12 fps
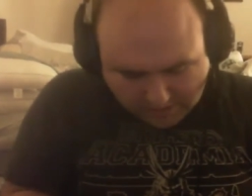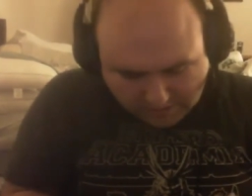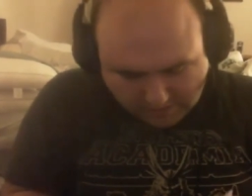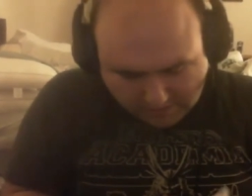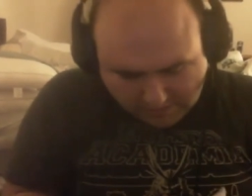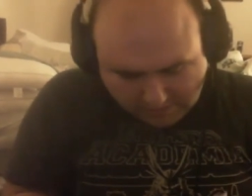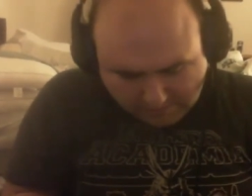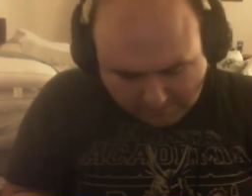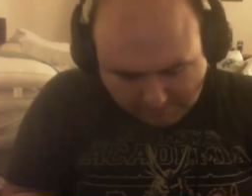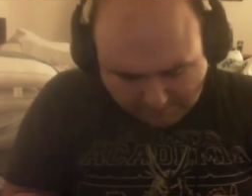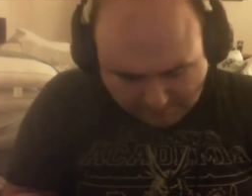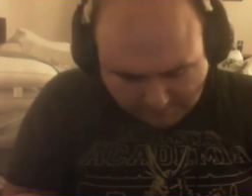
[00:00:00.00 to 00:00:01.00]
Alright.
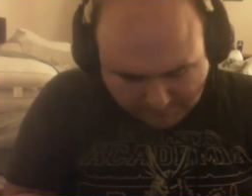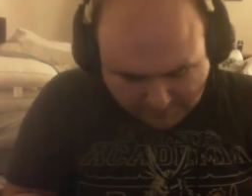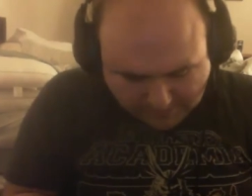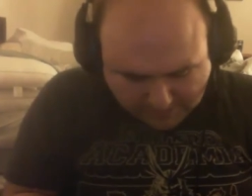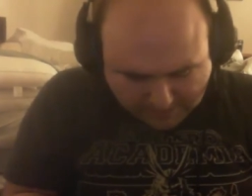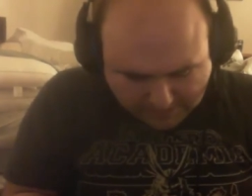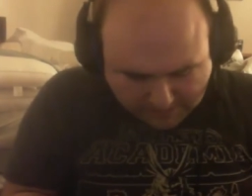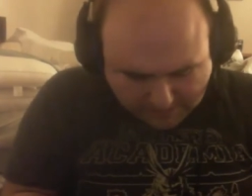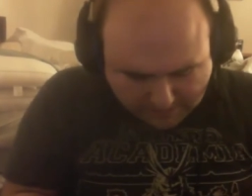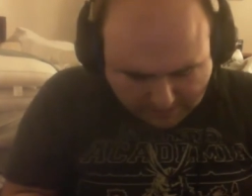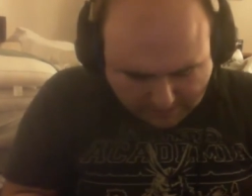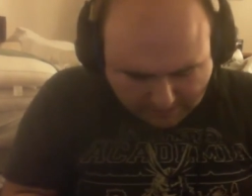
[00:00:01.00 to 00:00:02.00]

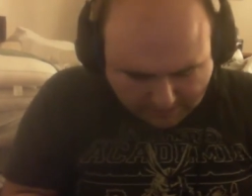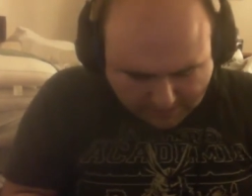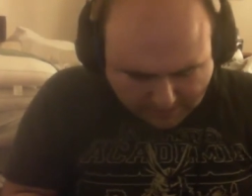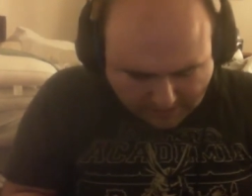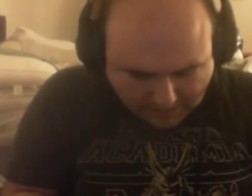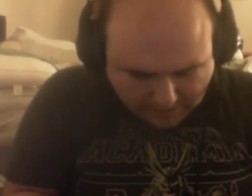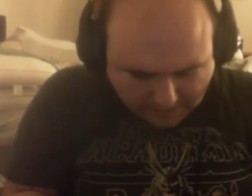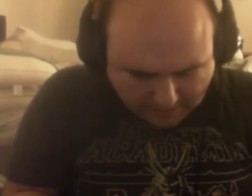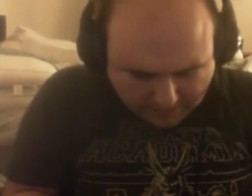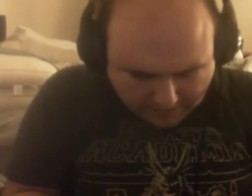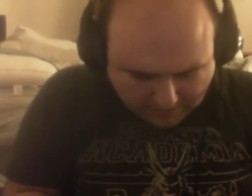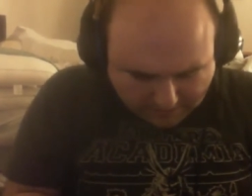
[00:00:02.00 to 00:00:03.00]

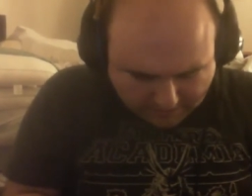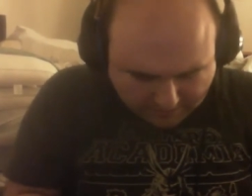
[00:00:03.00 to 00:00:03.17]
Okay.